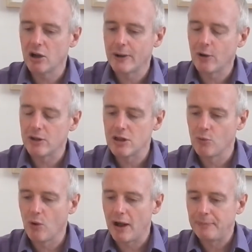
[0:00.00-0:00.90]
going on in
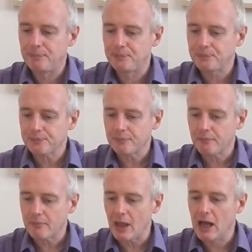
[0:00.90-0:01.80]
the wine.
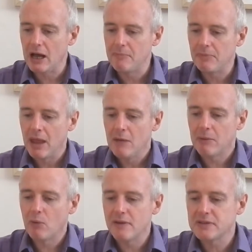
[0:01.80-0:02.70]

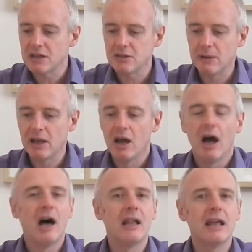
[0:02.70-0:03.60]
My wife said to me,
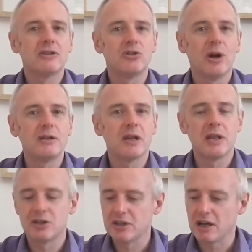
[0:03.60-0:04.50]
let's try
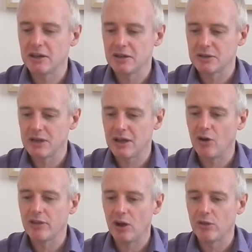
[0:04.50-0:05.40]
something tonight that's
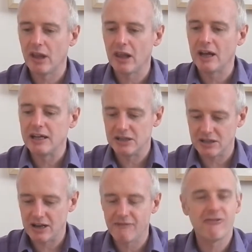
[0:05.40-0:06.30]
on the
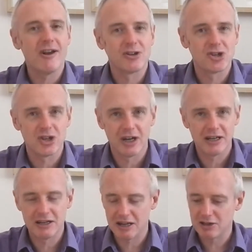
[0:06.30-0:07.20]
light and fresh
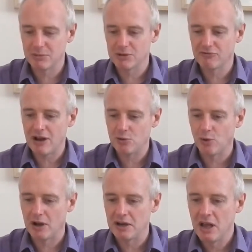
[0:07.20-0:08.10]
side in terms of red
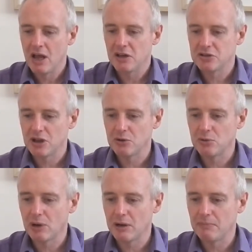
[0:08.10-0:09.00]
wine.
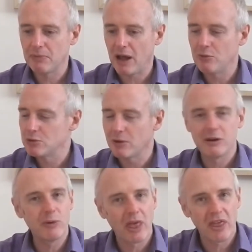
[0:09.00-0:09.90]
So I was
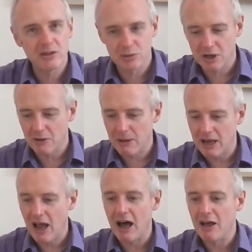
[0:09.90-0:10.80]
wondering whether this was going to
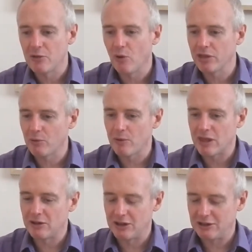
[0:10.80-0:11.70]
be the one
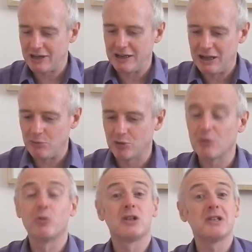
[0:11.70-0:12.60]

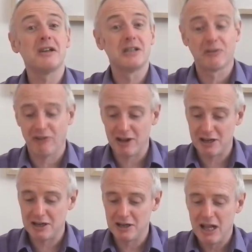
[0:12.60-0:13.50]
that would satisfy
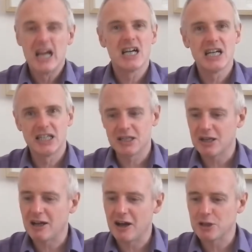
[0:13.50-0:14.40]
her
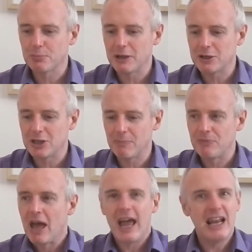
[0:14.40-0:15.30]
desires. But
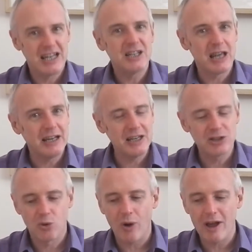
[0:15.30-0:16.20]
it
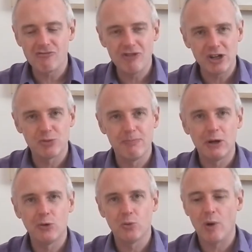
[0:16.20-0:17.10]
is quite a rich,
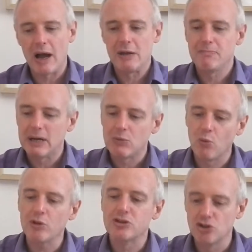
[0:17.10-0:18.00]
bold wine. But
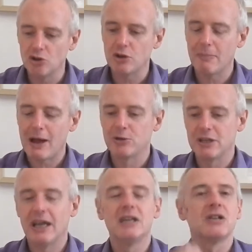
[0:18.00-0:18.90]
what's good
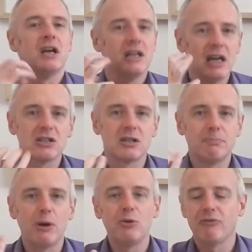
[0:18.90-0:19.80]
about it is, yes, there's
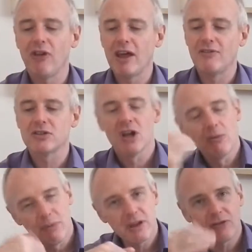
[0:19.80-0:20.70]
bold flavours,
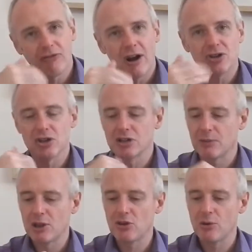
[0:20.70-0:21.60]
but there's freshness
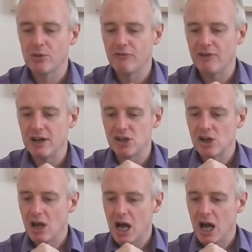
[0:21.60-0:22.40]
coming through on the finish.